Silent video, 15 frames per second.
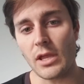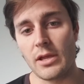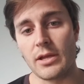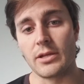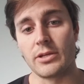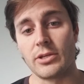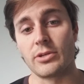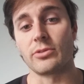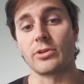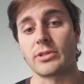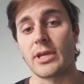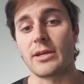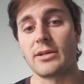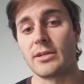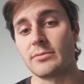and you can look
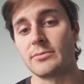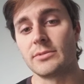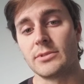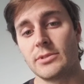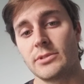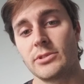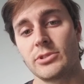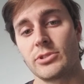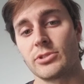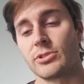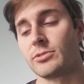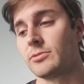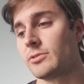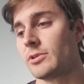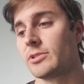that up. It's true.
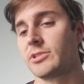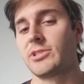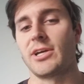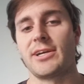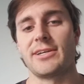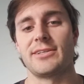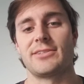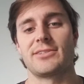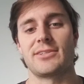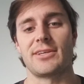All the science,